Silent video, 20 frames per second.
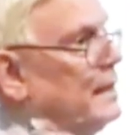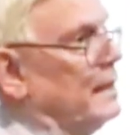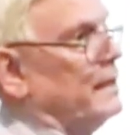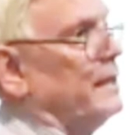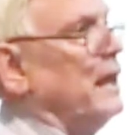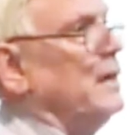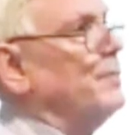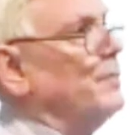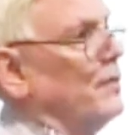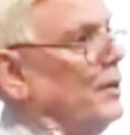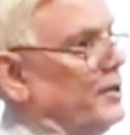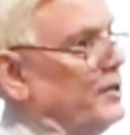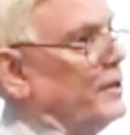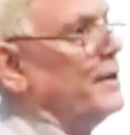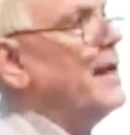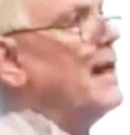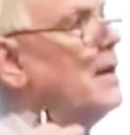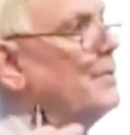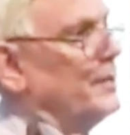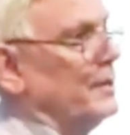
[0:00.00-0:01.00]
that labor under
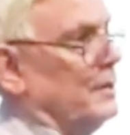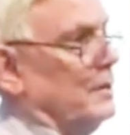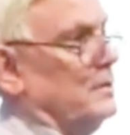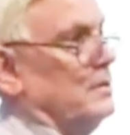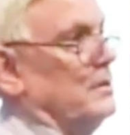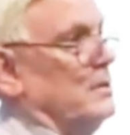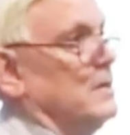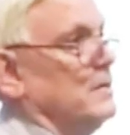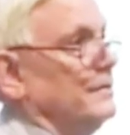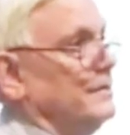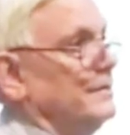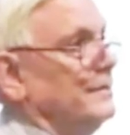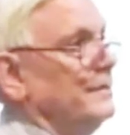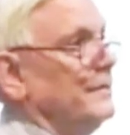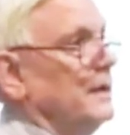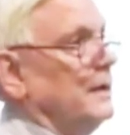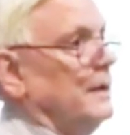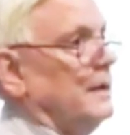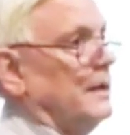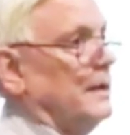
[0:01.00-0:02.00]
capital
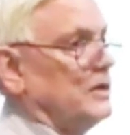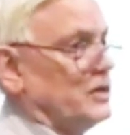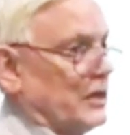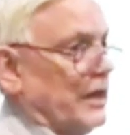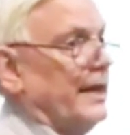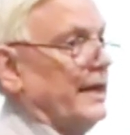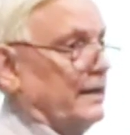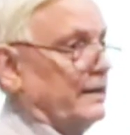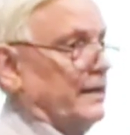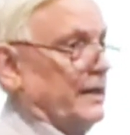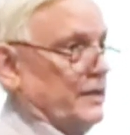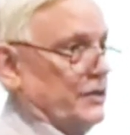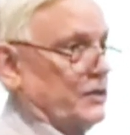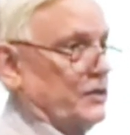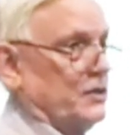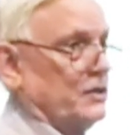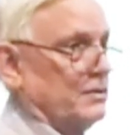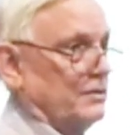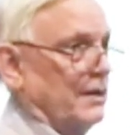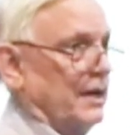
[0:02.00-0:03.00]
is like this,
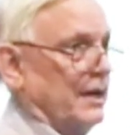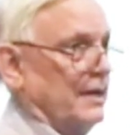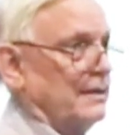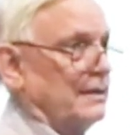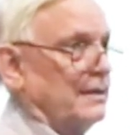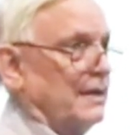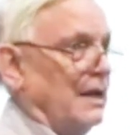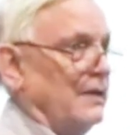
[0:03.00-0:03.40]
right?